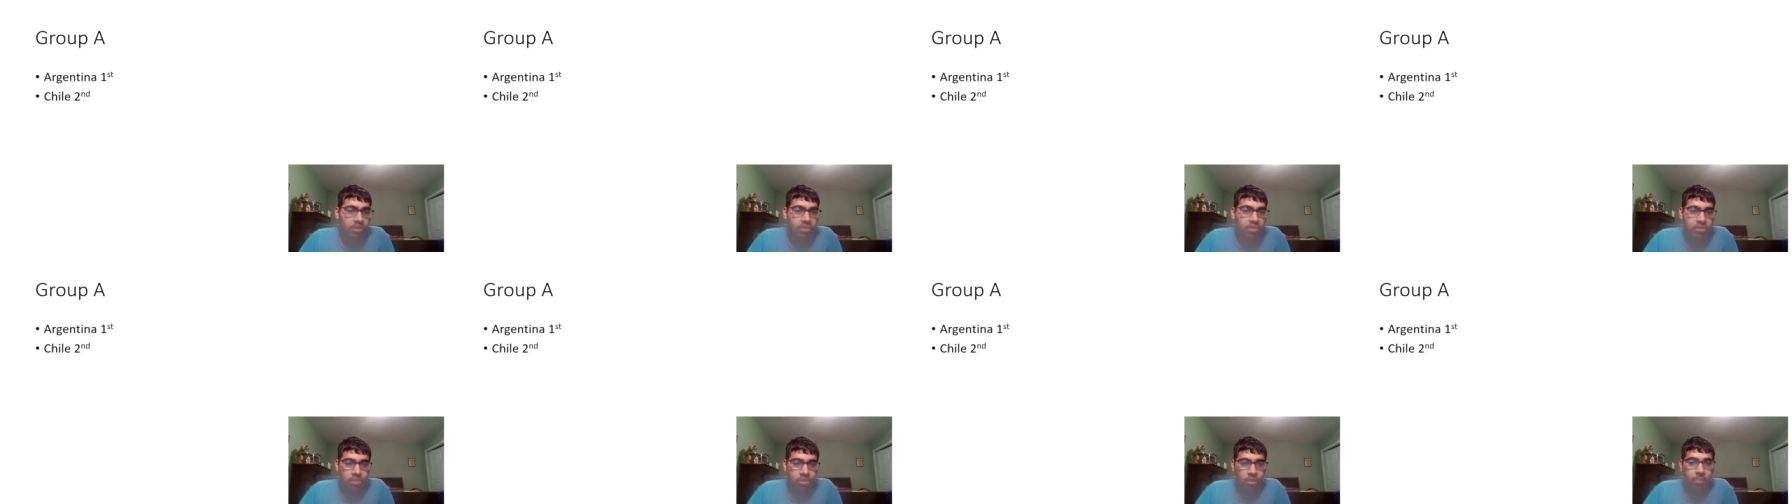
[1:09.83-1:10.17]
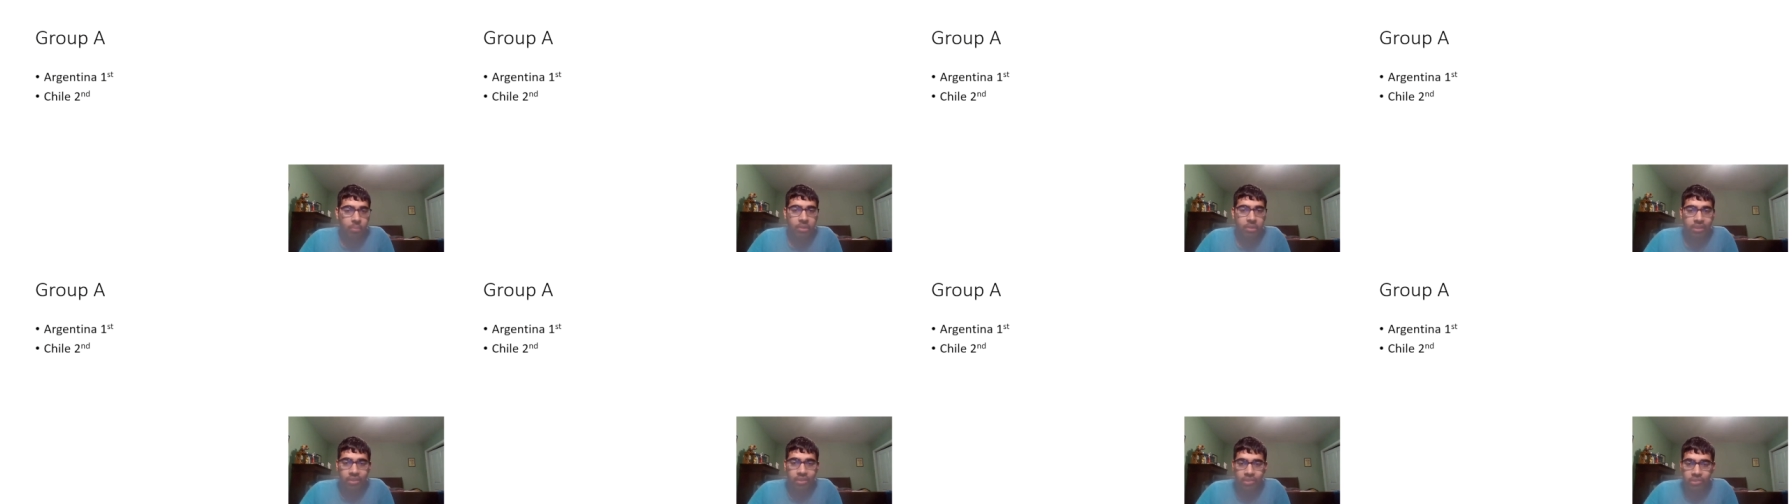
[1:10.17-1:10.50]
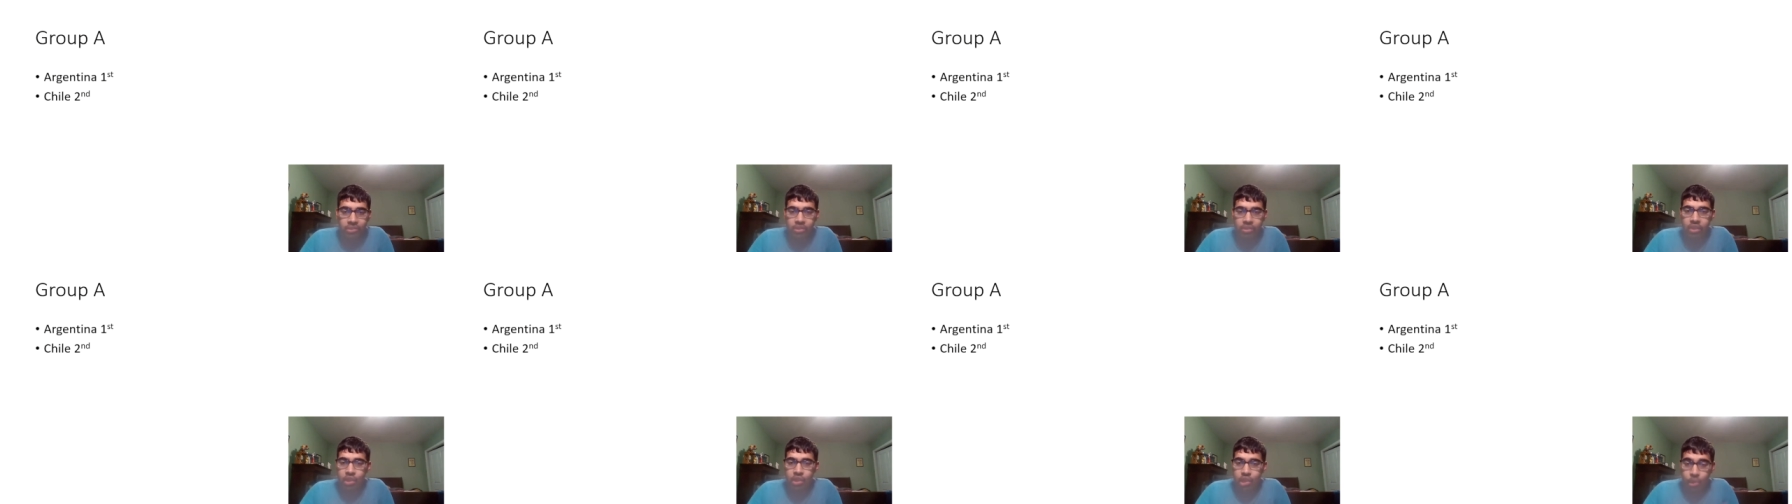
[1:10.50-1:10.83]
You know, because
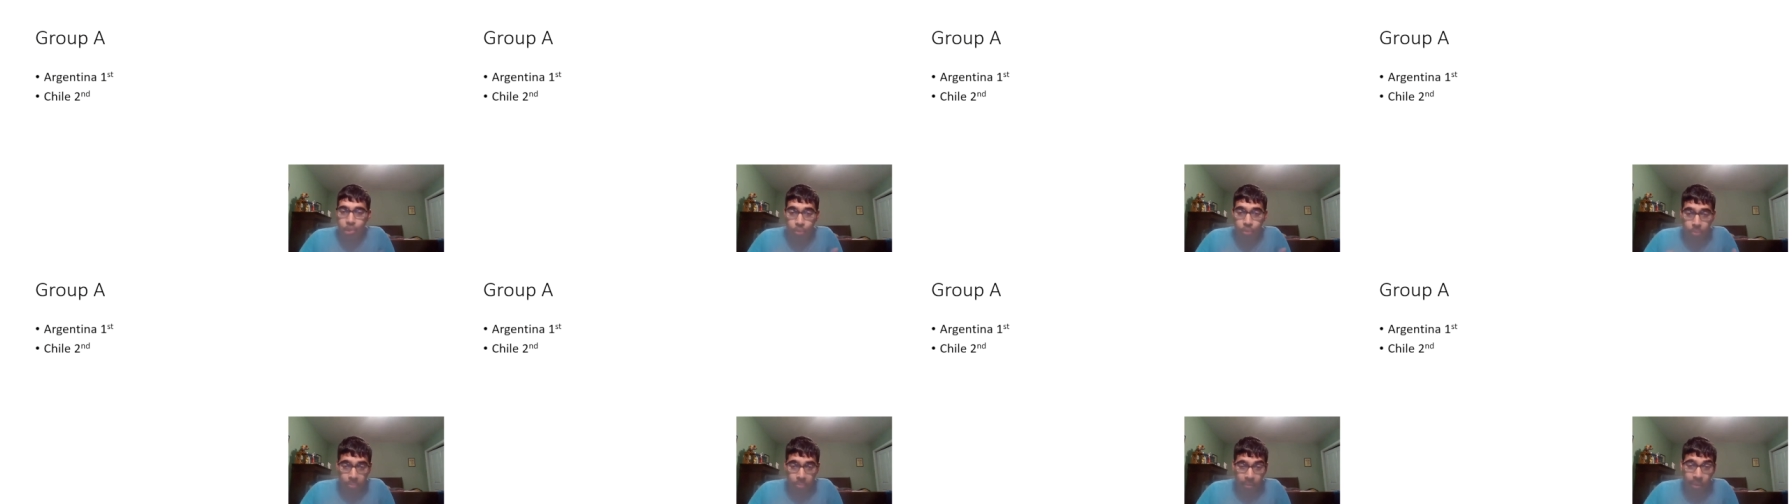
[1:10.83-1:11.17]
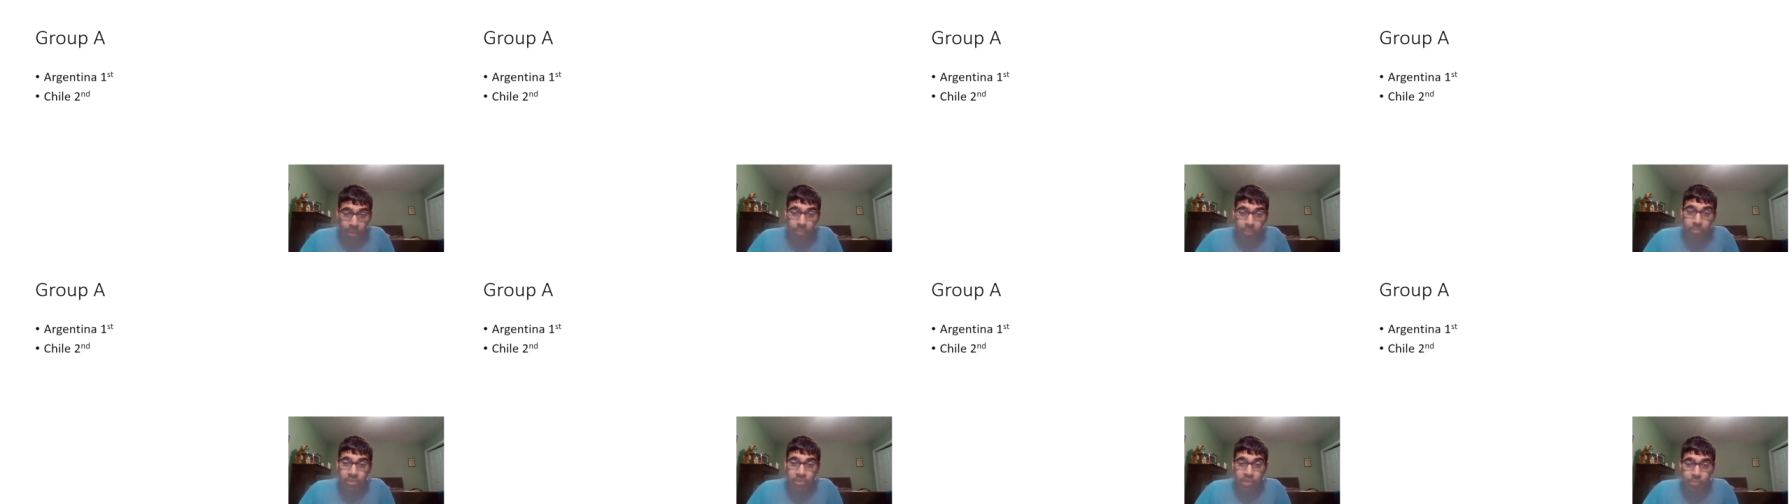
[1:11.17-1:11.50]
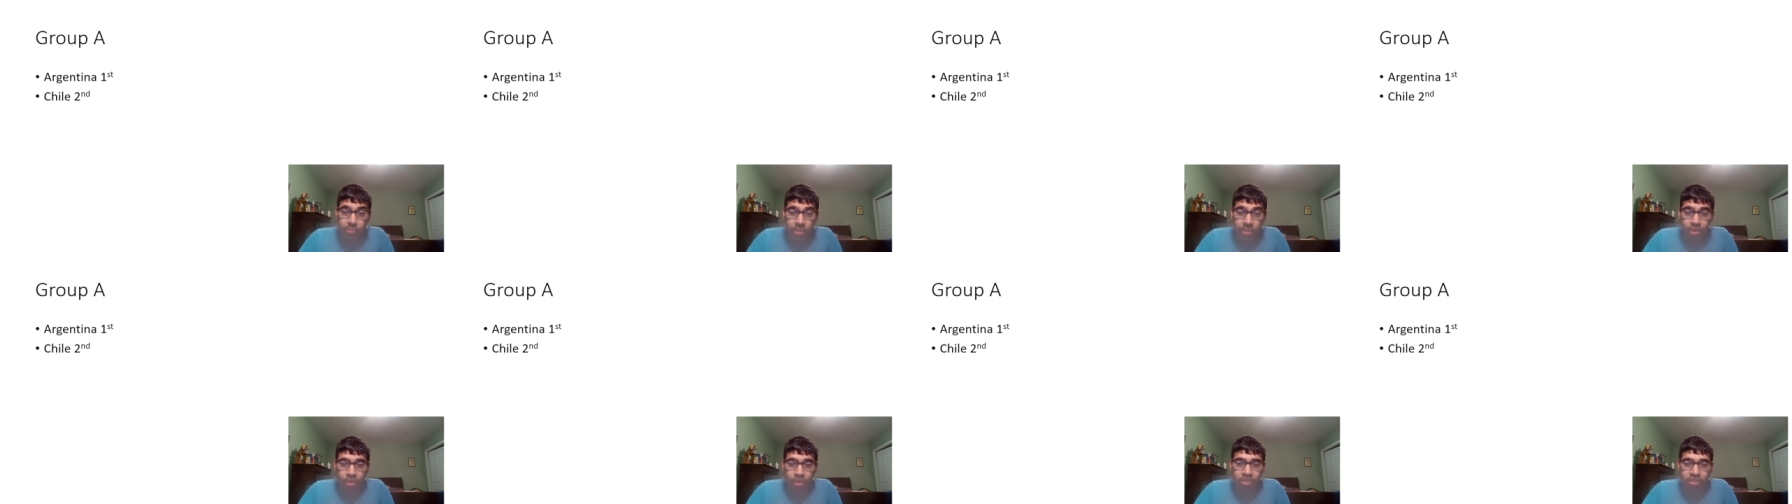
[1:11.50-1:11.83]
you would probably
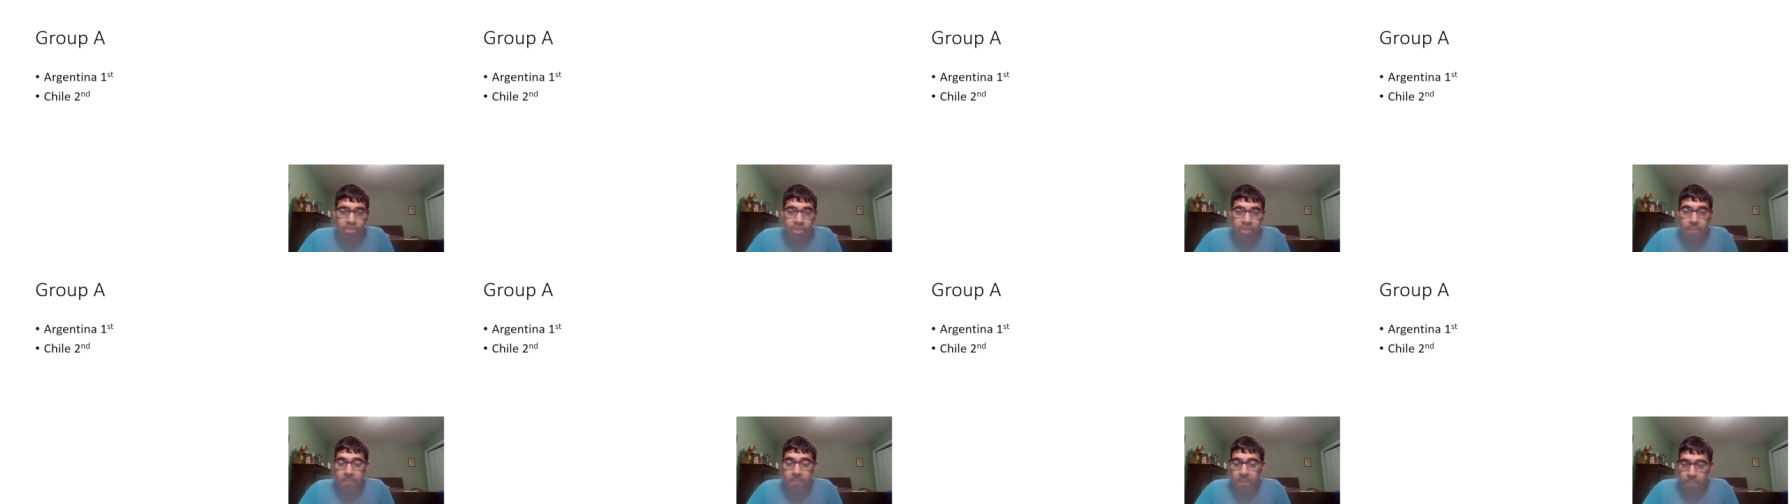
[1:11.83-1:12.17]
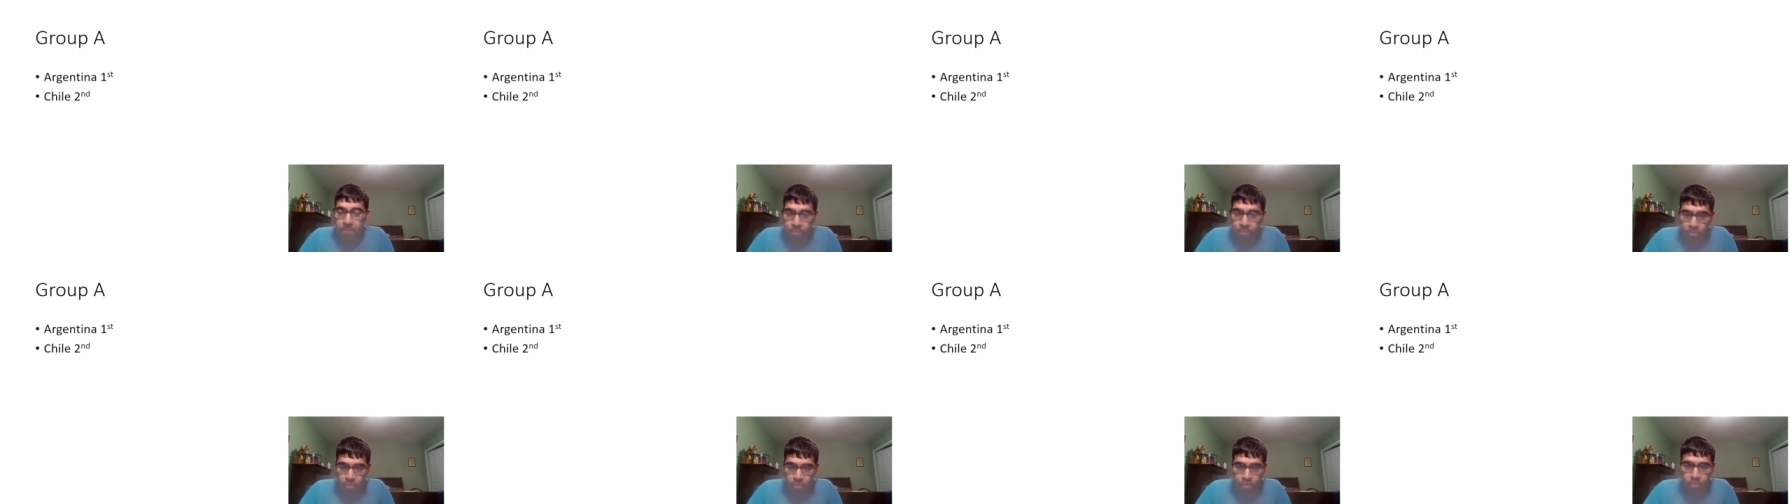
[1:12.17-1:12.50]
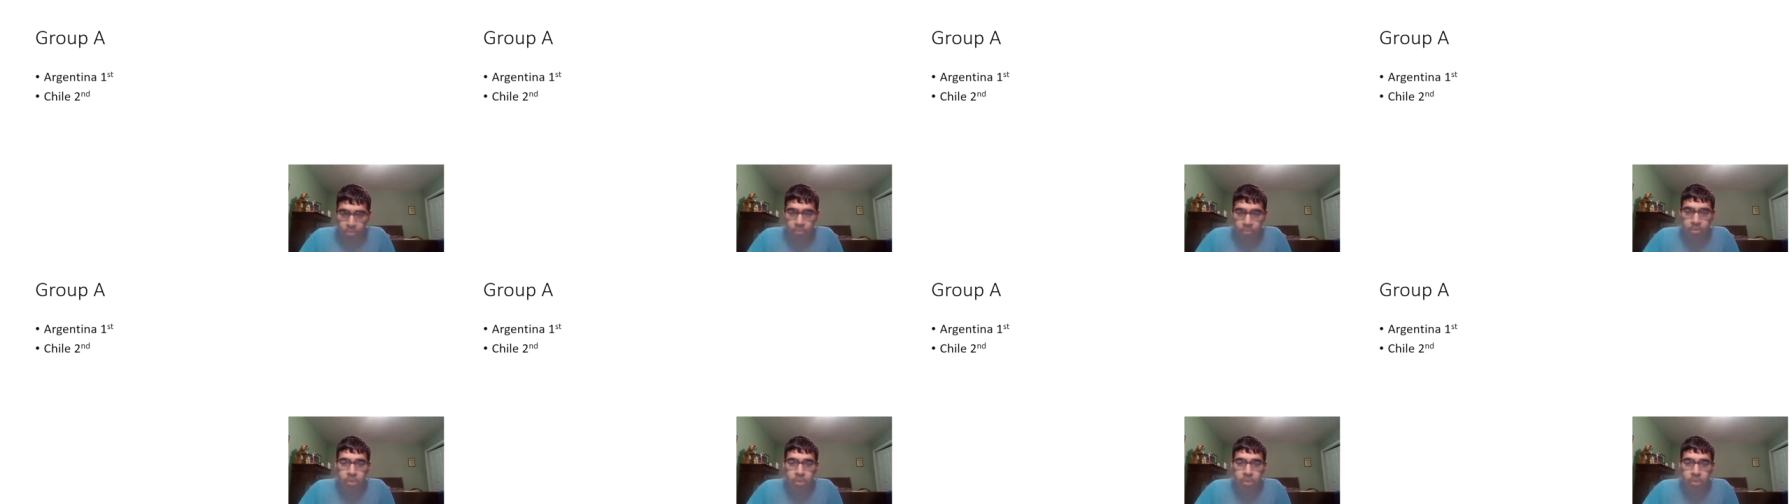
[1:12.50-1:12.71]
expect Argentina to beat Peru.